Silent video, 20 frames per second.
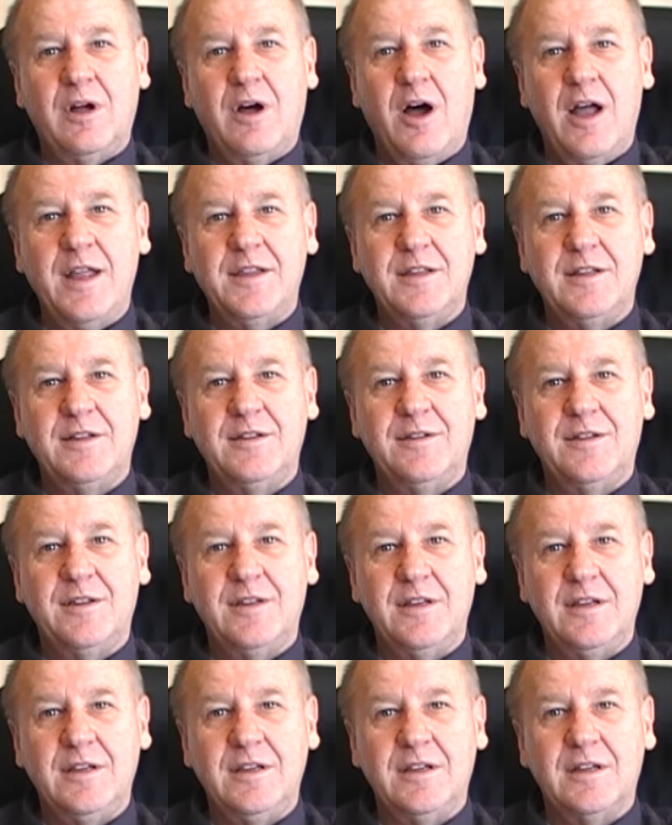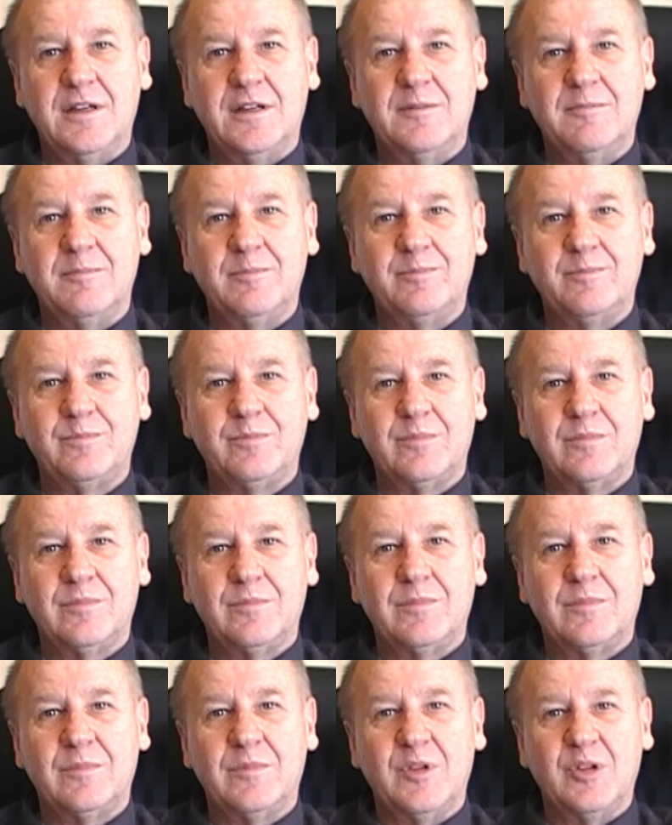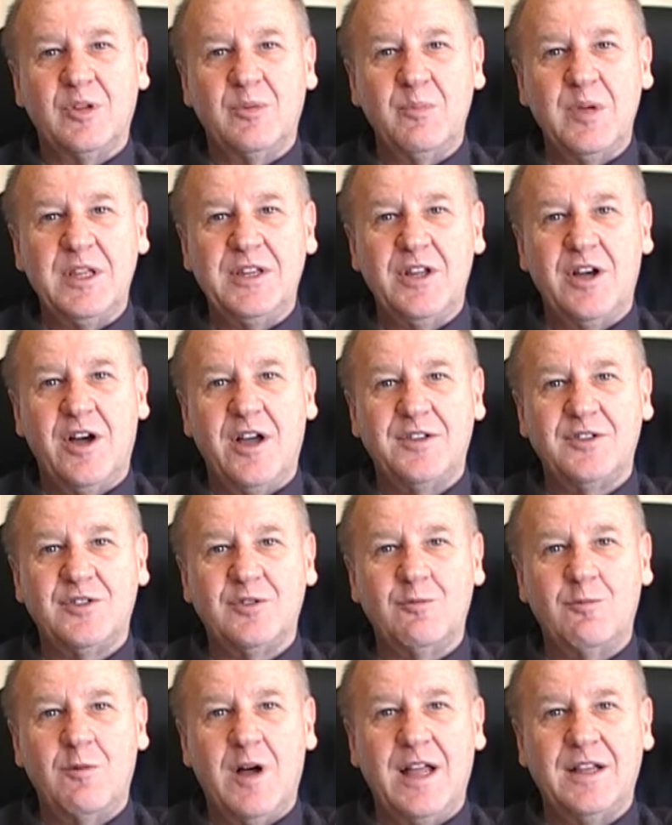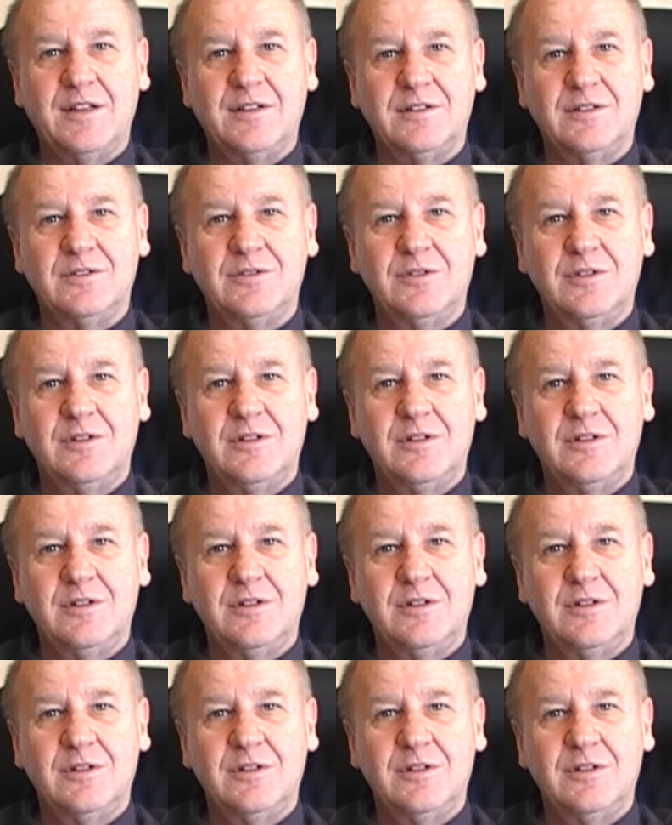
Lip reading: I did the midnight to one